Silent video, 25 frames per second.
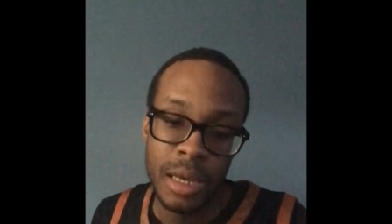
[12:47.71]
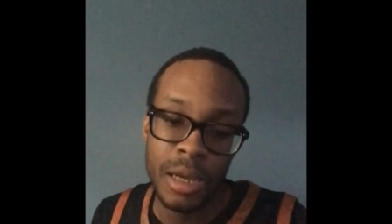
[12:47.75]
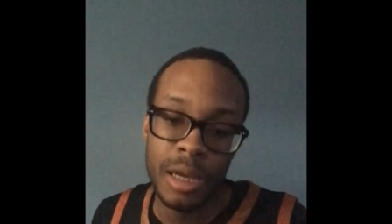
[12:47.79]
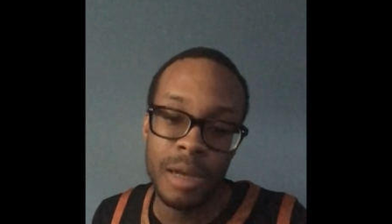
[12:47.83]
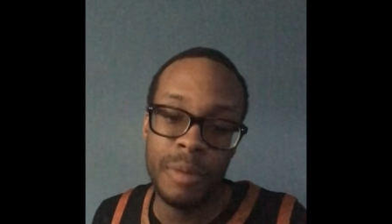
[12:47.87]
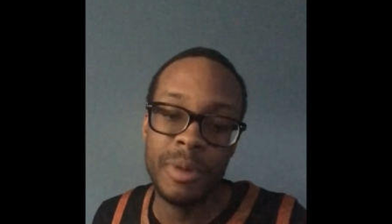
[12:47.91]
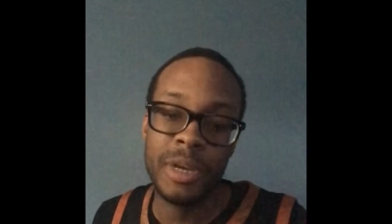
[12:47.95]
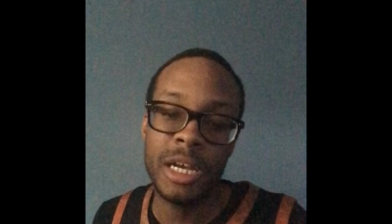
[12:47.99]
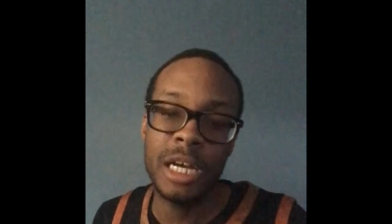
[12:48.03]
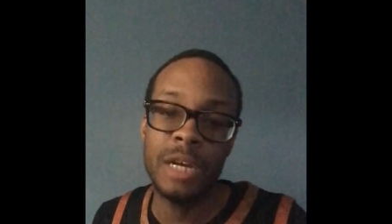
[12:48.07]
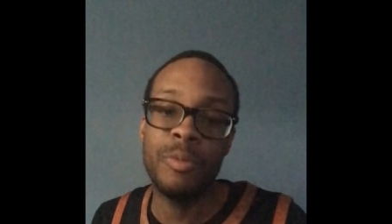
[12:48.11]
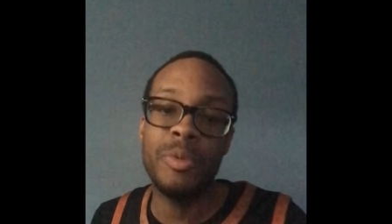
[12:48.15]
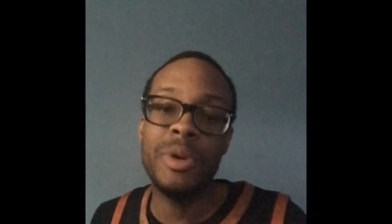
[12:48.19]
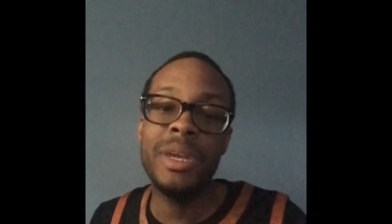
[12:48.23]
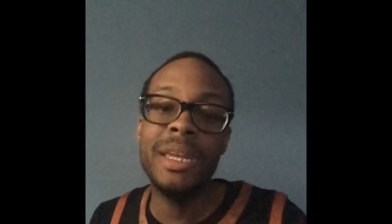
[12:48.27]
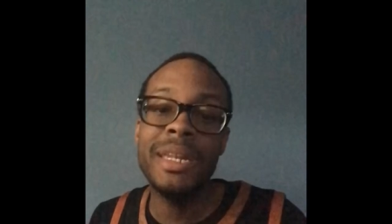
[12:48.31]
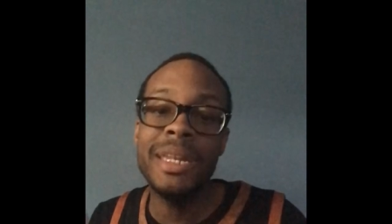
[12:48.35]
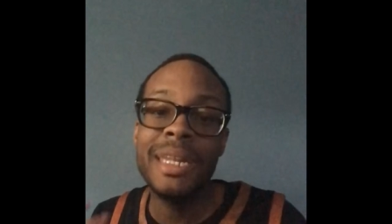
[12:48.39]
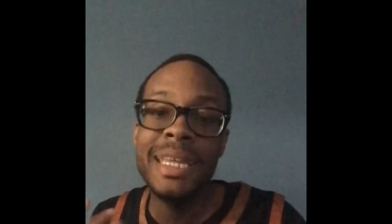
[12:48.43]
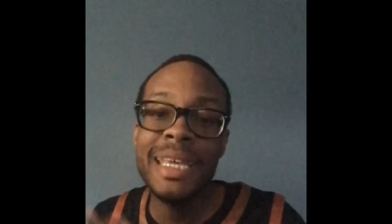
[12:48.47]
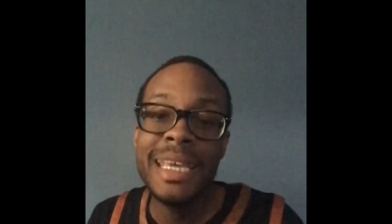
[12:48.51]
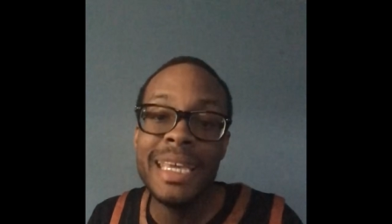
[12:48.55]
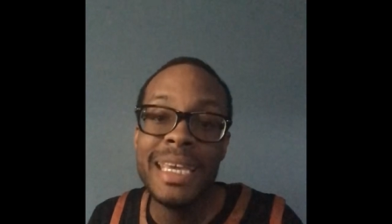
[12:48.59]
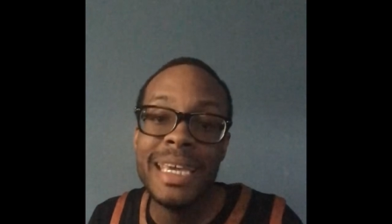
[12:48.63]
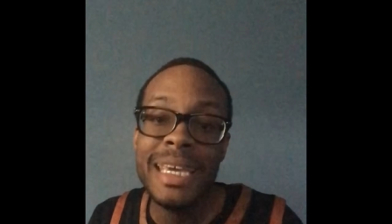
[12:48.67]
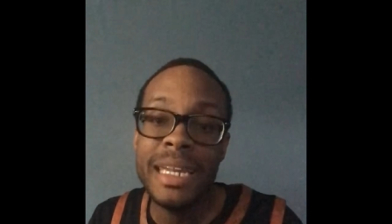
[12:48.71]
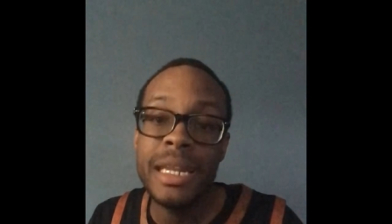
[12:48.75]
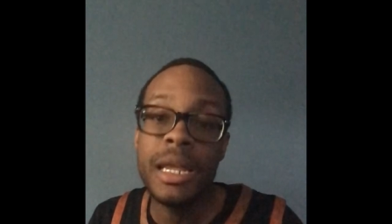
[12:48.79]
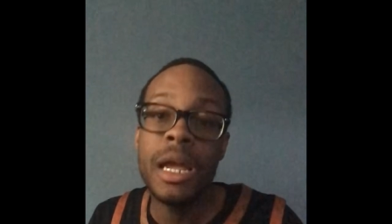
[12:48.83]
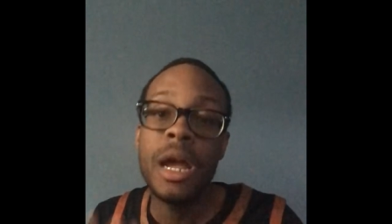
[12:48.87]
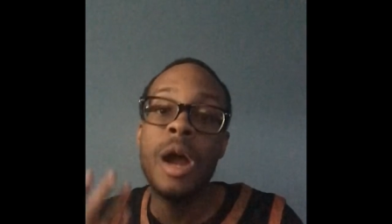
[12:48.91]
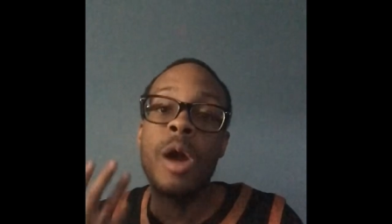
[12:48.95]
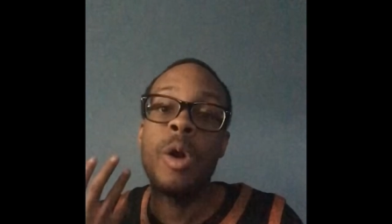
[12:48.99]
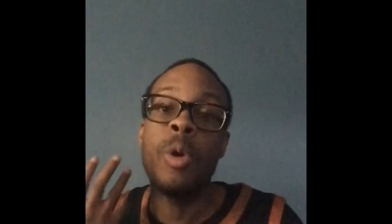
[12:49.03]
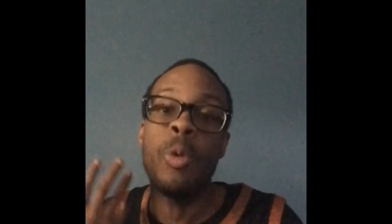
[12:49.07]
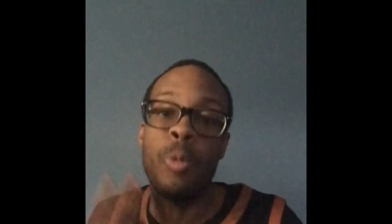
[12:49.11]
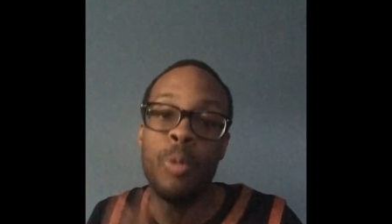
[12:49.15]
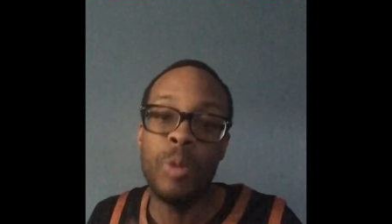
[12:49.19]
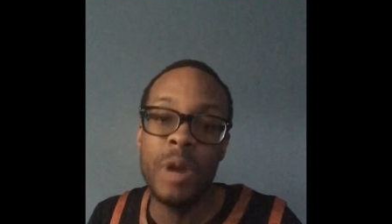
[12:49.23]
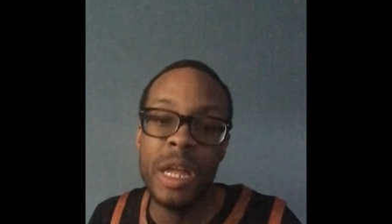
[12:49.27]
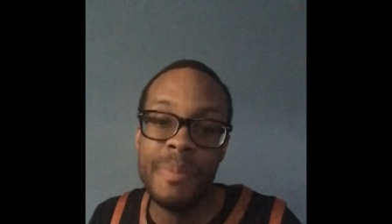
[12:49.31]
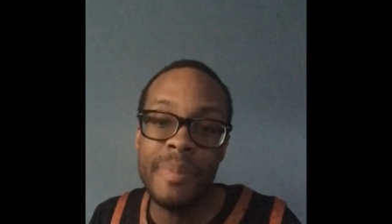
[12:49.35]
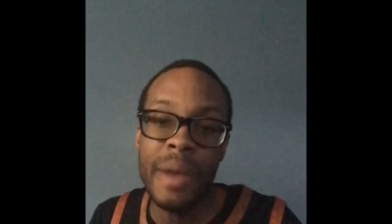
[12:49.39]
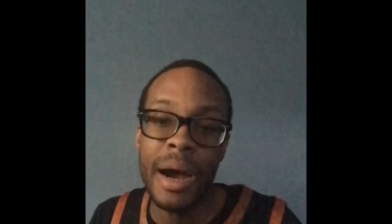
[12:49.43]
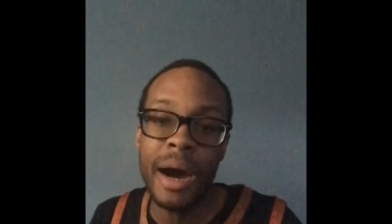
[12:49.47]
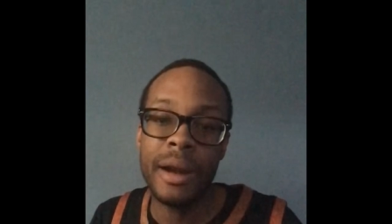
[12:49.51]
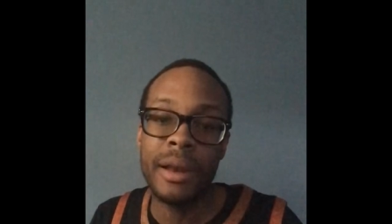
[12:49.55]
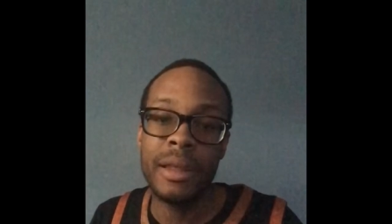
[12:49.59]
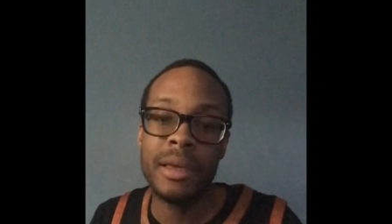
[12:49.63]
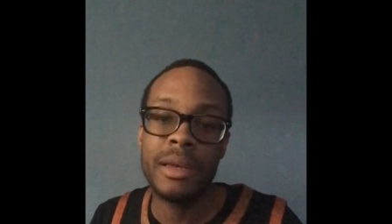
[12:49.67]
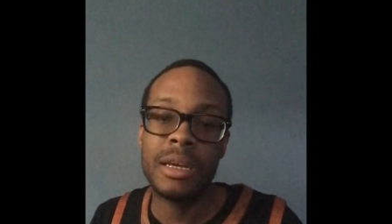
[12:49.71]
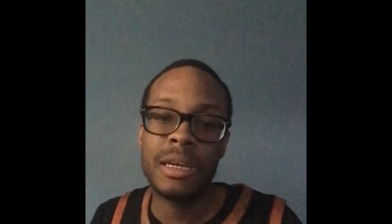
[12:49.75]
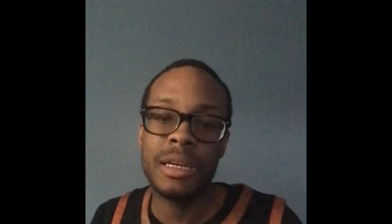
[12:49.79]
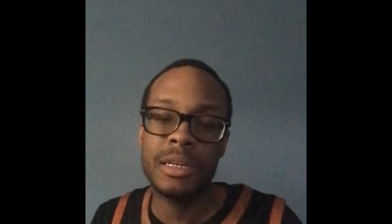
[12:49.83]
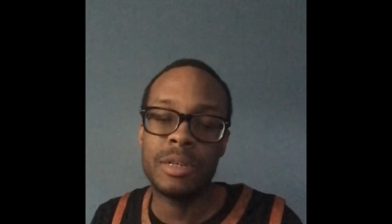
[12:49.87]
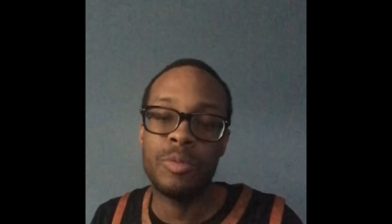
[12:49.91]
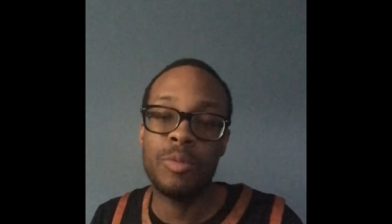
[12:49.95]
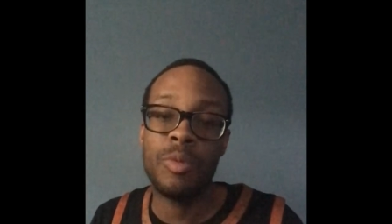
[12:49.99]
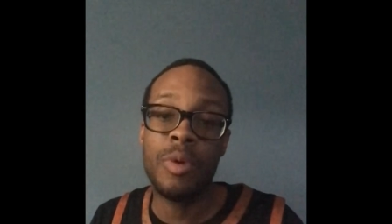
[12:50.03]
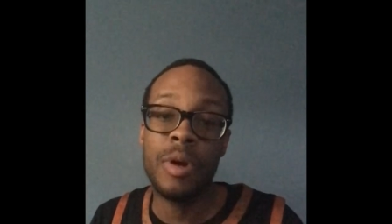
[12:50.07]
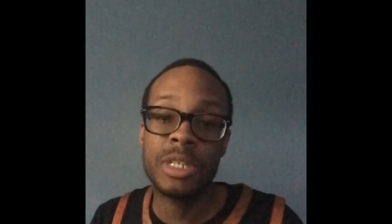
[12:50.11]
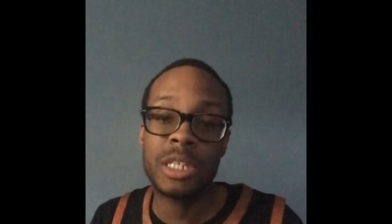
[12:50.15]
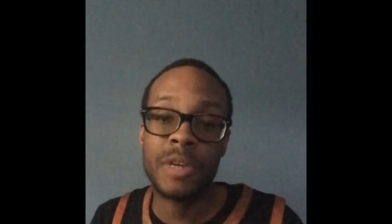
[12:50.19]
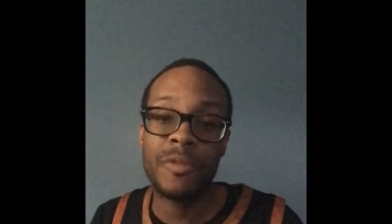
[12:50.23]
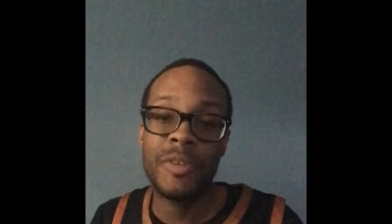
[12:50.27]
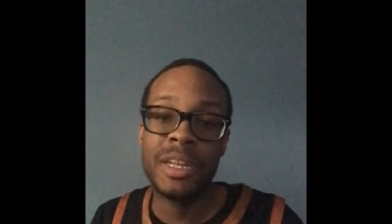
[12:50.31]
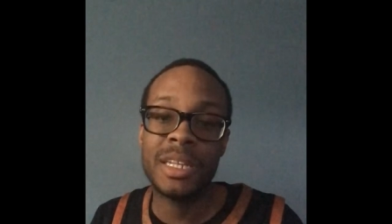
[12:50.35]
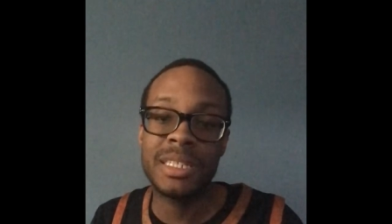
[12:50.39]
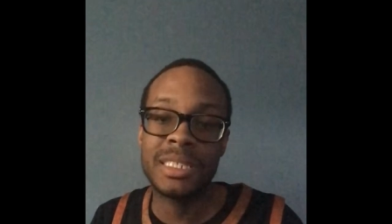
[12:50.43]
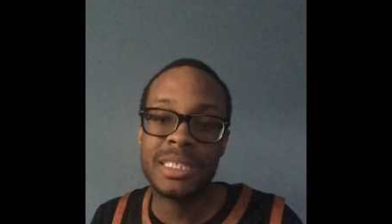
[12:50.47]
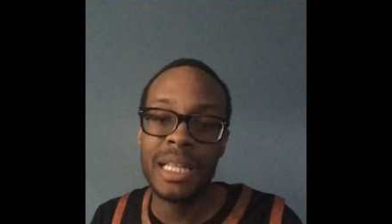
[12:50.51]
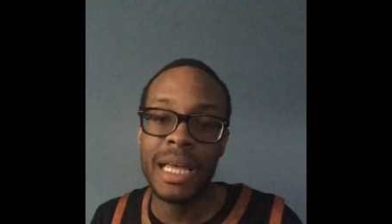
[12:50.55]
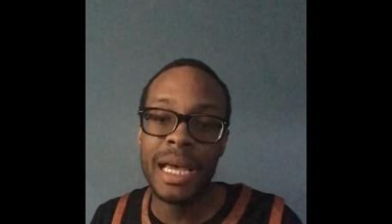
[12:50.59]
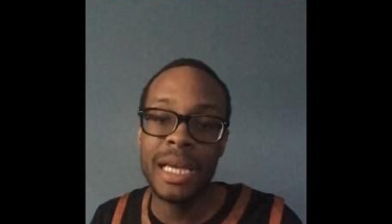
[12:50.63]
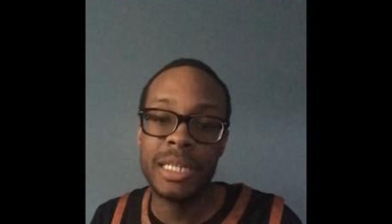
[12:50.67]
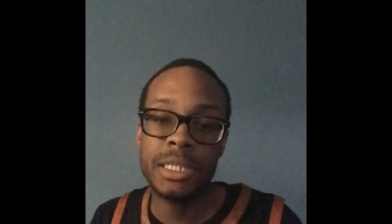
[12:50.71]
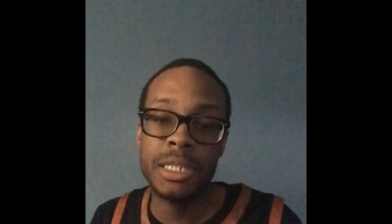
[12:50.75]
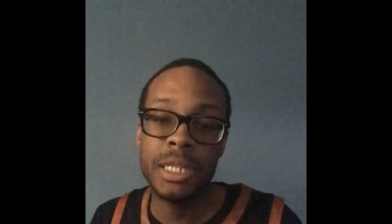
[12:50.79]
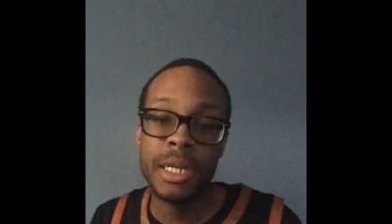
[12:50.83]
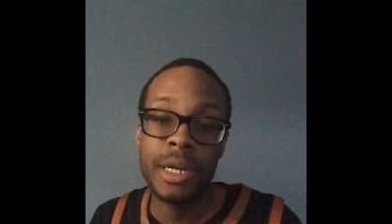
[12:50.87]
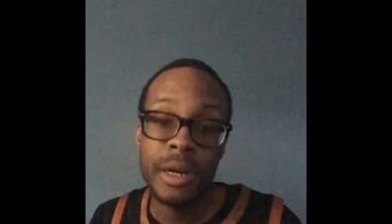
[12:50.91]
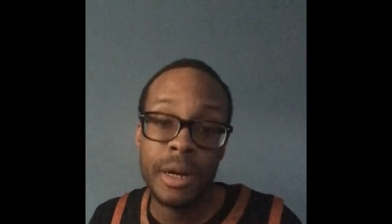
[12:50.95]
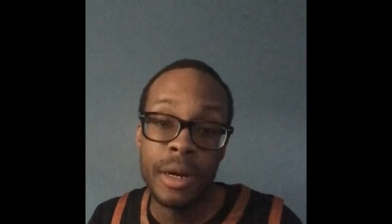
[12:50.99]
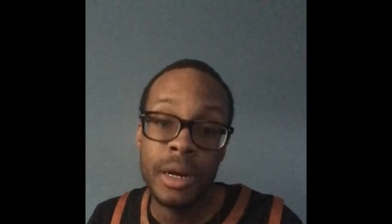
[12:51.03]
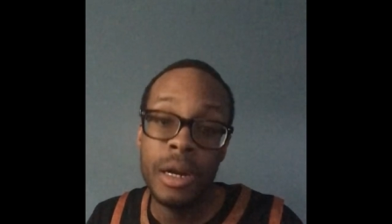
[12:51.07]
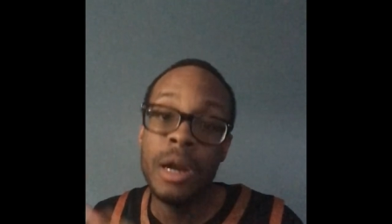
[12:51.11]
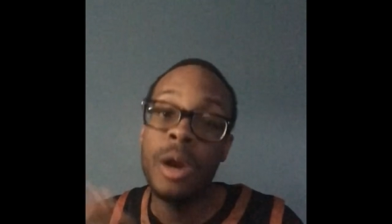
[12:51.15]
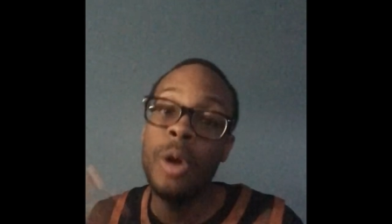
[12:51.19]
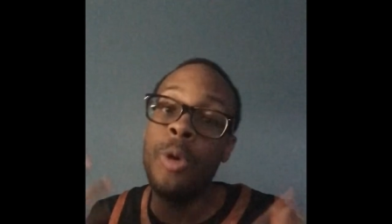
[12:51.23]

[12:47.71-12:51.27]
because we need rebounding. Because what was our weakness last year?